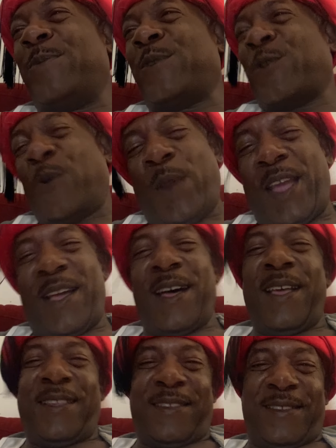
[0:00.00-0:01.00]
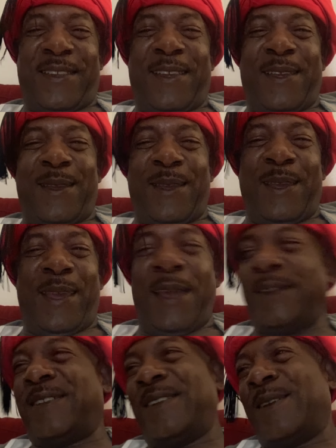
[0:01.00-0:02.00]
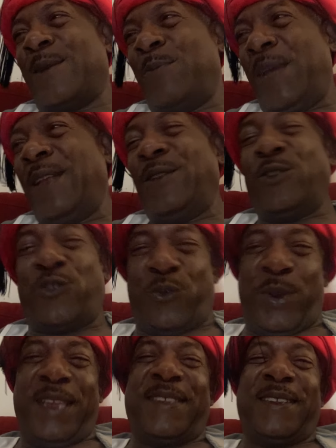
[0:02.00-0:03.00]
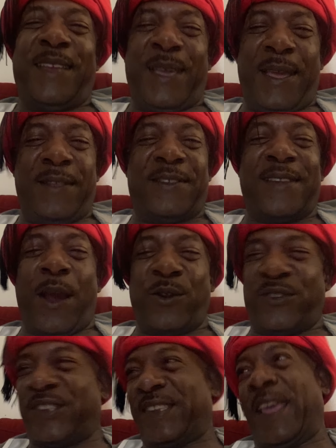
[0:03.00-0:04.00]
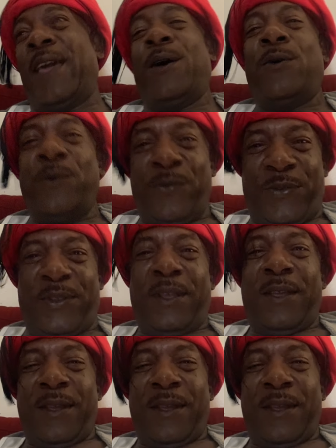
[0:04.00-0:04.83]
trick us into committing treason against ourselves.